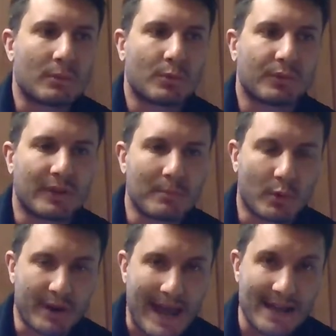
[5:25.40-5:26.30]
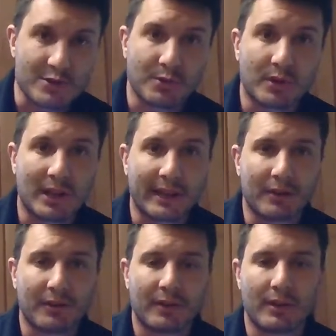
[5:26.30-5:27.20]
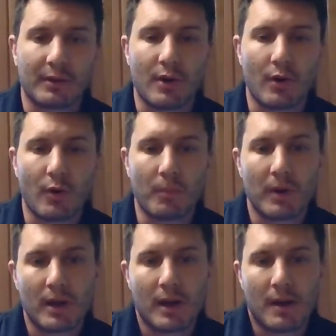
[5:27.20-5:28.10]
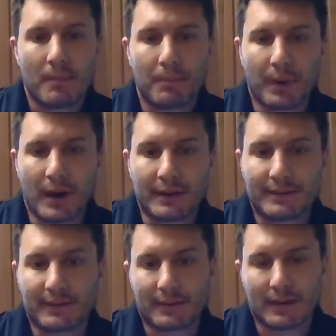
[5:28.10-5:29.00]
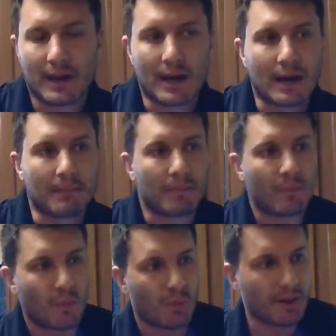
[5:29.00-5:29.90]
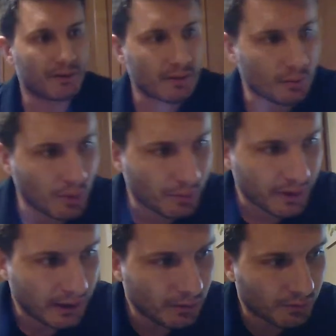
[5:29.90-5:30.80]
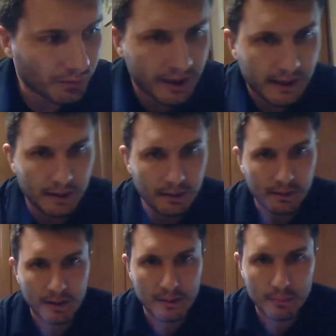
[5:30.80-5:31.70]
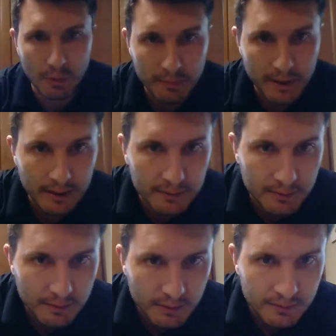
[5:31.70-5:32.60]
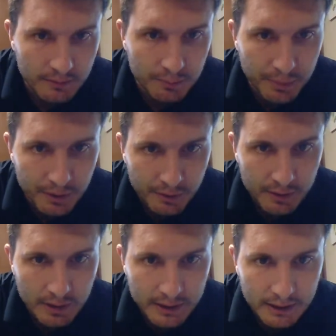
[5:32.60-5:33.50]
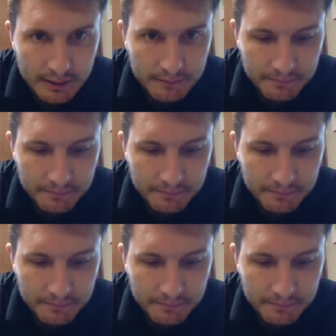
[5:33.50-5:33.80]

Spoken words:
we'll say, more natural cleaners in their home, but this is what we use right here at Mold Medics. This is Pure Clean.